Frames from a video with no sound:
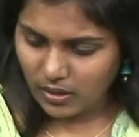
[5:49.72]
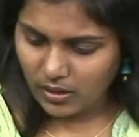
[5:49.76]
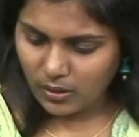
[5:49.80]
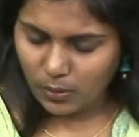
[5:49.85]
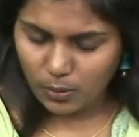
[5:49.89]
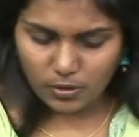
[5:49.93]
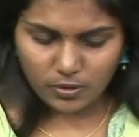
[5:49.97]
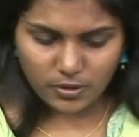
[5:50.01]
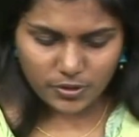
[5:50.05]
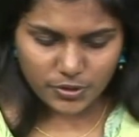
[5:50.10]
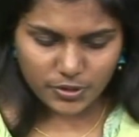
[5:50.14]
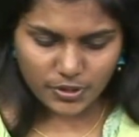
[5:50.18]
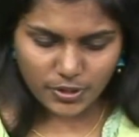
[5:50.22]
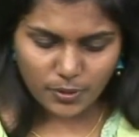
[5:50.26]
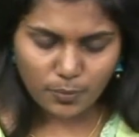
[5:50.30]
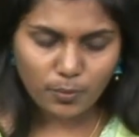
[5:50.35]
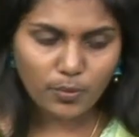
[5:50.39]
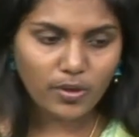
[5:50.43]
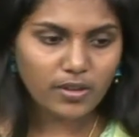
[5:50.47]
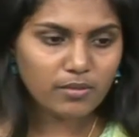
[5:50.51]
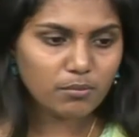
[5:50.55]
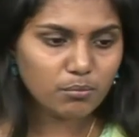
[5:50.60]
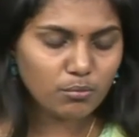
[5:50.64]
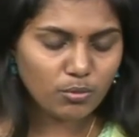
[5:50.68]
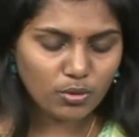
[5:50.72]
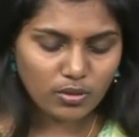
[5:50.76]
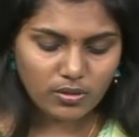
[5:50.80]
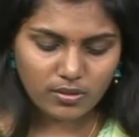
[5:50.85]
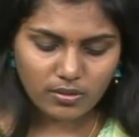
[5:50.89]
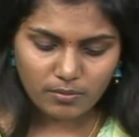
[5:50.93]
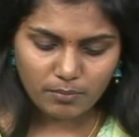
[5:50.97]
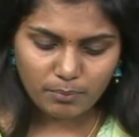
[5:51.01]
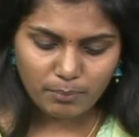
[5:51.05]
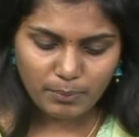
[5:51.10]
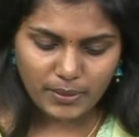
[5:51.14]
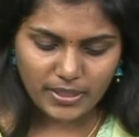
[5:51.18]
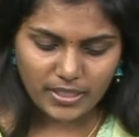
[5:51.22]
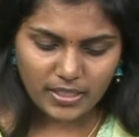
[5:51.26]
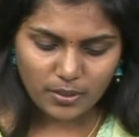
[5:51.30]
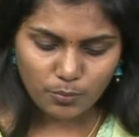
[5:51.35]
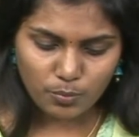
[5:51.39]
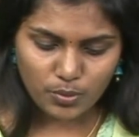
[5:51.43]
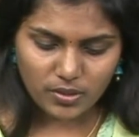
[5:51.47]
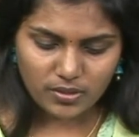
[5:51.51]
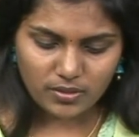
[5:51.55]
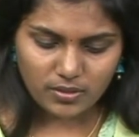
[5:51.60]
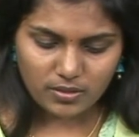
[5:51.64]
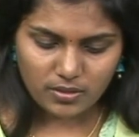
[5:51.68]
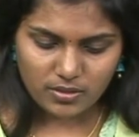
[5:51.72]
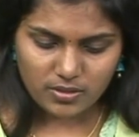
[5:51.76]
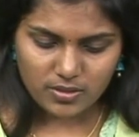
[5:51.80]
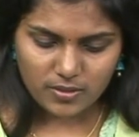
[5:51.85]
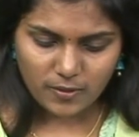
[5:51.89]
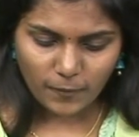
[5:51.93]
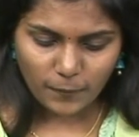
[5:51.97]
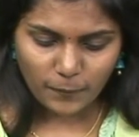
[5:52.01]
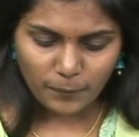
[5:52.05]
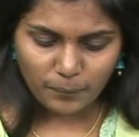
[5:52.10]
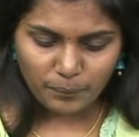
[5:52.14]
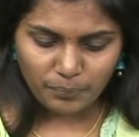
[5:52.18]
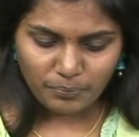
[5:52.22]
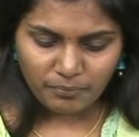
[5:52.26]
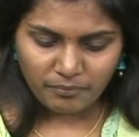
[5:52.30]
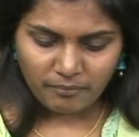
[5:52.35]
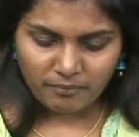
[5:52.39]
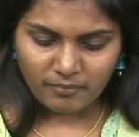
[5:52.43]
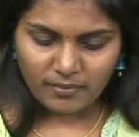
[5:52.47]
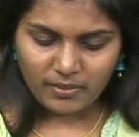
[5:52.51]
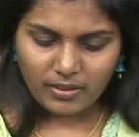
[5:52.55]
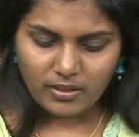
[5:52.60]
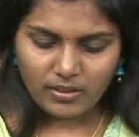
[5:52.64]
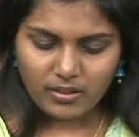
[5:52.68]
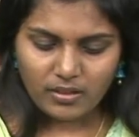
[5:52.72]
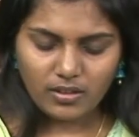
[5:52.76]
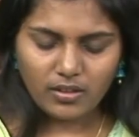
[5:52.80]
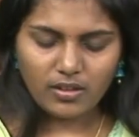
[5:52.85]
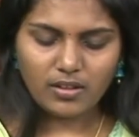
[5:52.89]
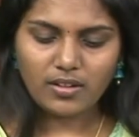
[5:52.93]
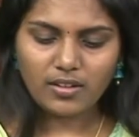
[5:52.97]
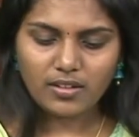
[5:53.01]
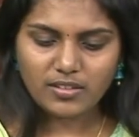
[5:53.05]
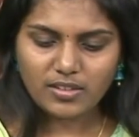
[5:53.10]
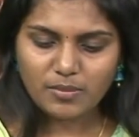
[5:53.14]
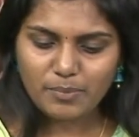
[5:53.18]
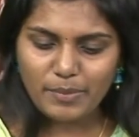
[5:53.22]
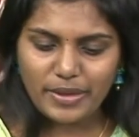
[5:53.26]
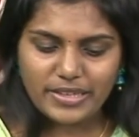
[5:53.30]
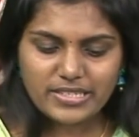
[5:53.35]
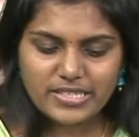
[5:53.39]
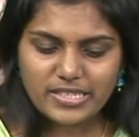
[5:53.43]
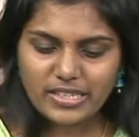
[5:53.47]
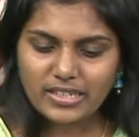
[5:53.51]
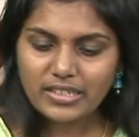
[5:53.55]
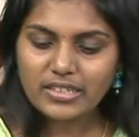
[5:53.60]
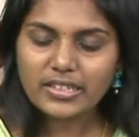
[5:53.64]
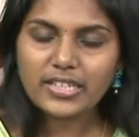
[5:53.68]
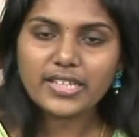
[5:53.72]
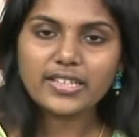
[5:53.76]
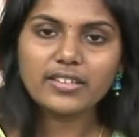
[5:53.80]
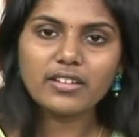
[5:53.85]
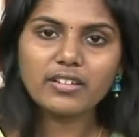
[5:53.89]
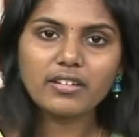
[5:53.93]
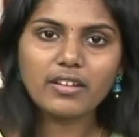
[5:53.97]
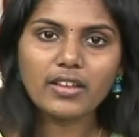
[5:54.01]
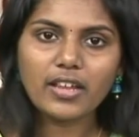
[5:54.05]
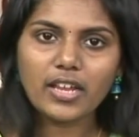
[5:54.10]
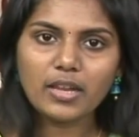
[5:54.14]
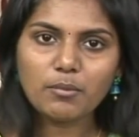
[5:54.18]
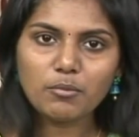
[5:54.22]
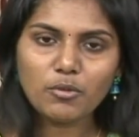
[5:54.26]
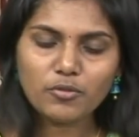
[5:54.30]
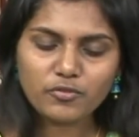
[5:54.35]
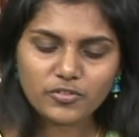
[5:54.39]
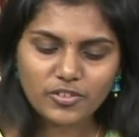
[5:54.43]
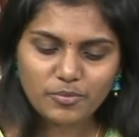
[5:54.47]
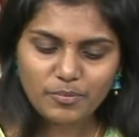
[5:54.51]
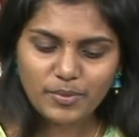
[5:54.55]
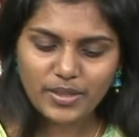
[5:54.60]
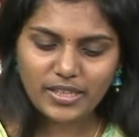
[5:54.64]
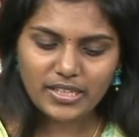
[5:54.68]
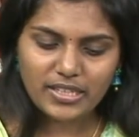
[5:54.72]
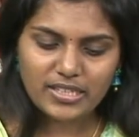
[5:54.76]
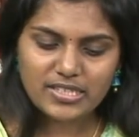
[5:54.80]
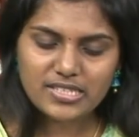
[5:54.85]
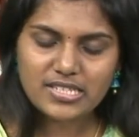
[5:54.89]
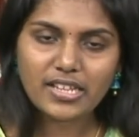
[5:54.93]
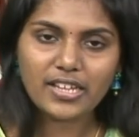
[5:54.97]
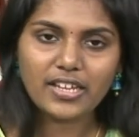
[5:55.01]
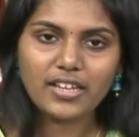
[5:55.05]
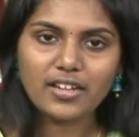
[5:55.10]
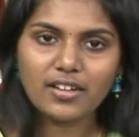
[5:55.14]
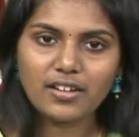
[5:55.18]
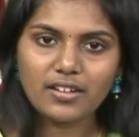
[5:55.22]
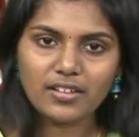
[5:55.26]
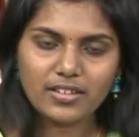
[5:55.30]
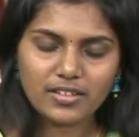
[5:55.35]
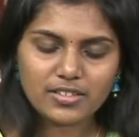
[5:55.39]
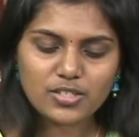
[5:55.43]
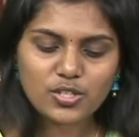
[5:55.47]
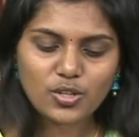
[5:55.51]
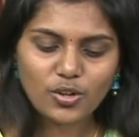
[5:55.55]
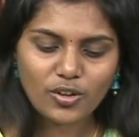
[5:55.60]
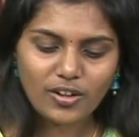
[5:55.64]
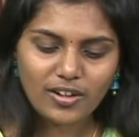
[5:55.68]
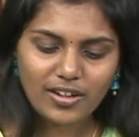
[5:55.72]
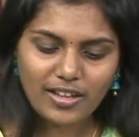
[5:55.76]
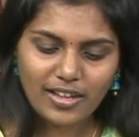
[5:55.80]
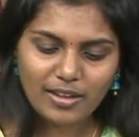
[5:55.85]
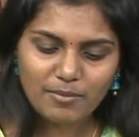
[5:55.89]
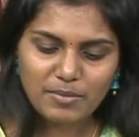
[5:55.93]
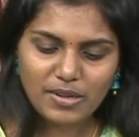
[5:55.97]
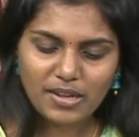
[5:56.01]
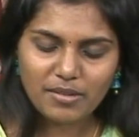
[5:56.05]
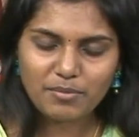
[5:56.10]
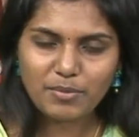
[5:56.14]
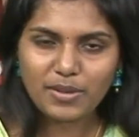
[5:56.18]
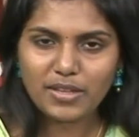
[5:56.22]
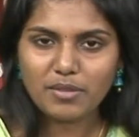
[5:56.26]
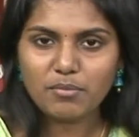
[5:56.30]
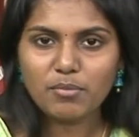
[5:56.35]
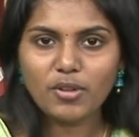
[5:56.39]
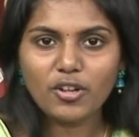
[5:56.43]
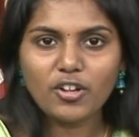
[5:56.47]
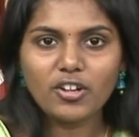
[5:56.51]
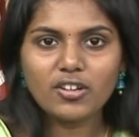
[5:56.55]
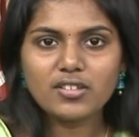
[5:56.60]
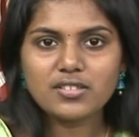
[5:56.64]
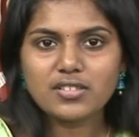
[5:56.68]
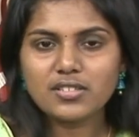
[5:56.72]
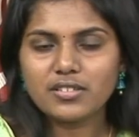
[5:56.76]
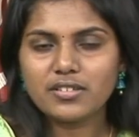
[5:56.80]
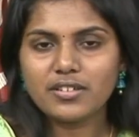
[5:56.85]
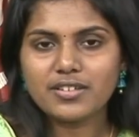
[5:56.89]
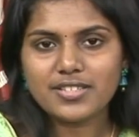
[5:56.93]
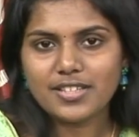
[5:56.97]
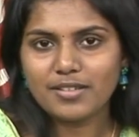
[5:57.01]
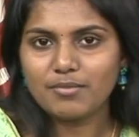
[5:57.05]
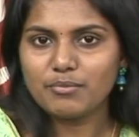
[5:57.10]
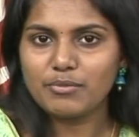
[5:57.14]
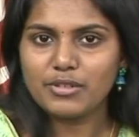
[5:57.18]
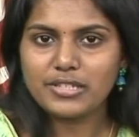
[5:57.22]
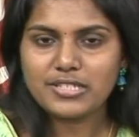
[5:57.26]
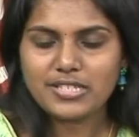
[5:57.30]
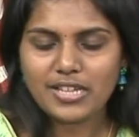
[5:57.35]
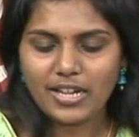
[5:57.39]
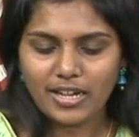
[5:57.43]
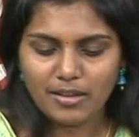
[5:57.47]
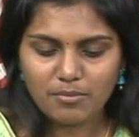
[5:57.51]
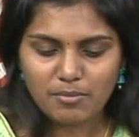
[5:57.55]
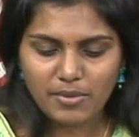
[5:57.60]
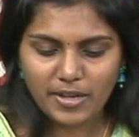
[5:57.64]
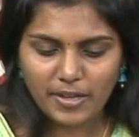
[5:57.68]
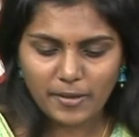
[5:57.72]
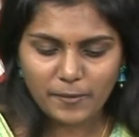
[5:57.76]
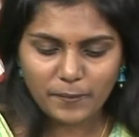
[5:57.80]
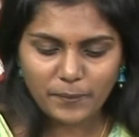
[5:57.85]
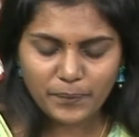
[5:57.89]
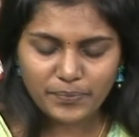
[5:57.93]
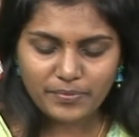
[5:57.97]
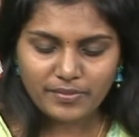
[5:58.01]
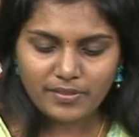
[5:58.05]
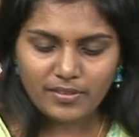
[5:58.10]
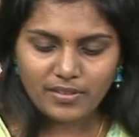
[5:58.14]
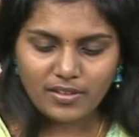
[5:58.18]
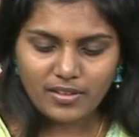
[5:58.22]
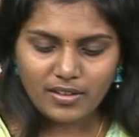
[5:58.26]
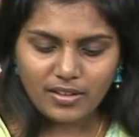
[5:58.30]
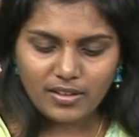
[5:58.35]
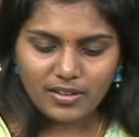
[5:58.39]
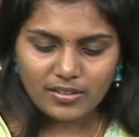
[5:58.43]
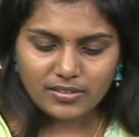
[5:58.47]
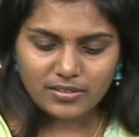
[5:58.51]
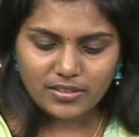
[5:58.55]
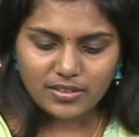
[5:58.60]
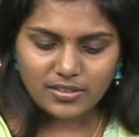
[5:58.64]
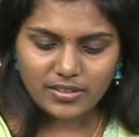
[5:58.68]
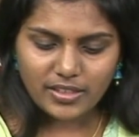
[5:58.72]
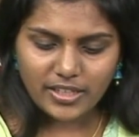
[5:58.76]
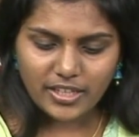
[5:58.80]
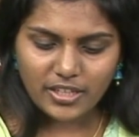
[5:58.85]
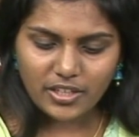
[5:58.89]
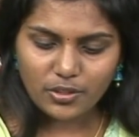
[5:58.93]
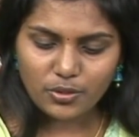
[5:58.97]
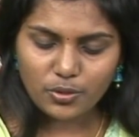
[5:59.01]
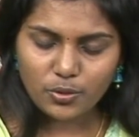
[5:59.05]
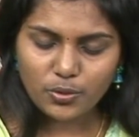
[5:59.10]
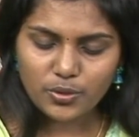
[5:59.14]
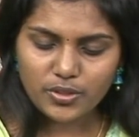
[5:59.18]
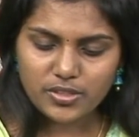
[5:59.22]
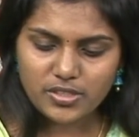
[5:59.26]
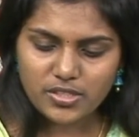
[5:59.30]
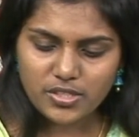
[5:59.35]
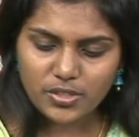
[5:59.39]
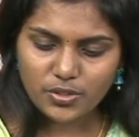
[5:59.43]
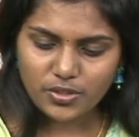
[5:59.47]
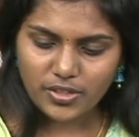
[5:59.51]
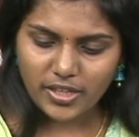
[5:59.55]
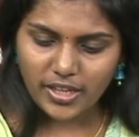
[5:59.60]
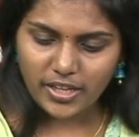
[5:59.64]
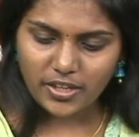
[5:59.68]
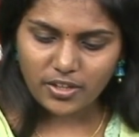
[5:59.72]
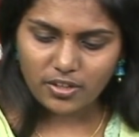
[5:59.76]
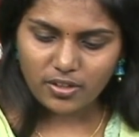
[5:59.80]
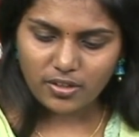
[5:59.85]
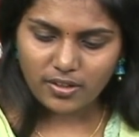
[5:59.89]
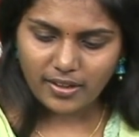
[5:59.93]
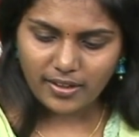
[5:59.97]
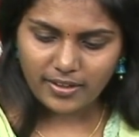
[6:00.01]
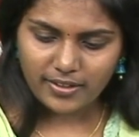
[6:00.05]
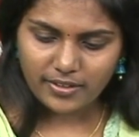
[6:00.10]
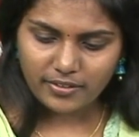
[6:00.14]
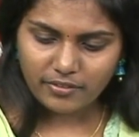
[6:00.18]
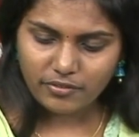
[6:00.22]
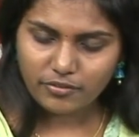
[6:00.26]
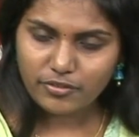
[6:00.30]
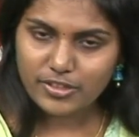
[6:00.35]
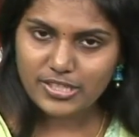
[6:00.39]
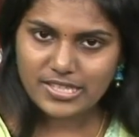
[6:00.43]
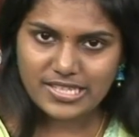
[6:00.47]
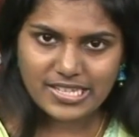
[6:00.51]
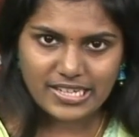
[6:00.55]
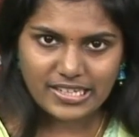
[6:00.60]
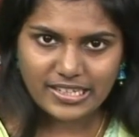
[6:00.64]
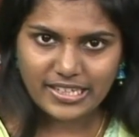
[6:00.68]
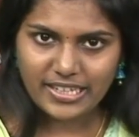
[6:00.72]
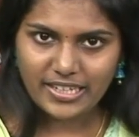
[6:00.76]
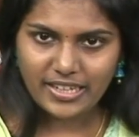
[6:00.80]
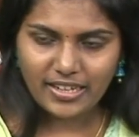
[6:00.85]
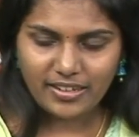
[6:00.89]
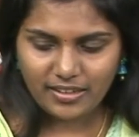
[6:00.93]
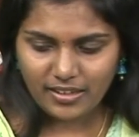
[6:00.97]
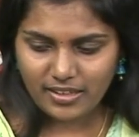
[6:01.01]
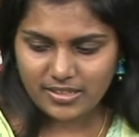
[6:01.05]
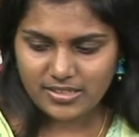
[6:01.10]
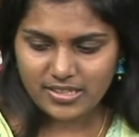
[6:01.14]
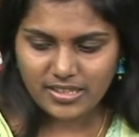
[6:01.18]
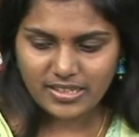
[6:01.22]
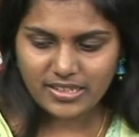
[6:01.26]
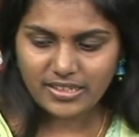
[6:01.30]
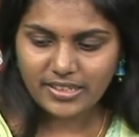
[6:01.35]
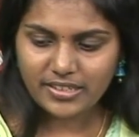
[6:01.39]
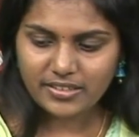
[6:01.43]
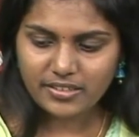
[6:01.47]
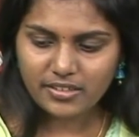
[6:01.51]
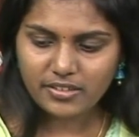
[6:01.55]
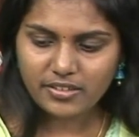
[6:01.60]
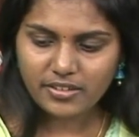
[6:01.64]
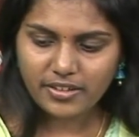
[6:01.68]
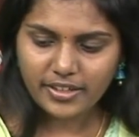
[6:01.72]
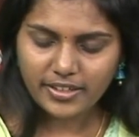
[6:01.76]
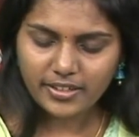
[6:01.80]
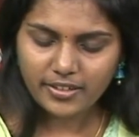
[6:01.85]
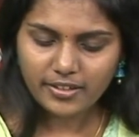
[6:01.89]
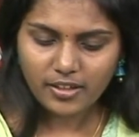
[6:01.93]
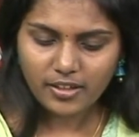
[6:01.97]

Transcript: I want to show you one more bead with this. Basically the name of the bead is like, it's called amla bead because it resembles amla. The thing you do is you take your knife, first clean it as I clean it right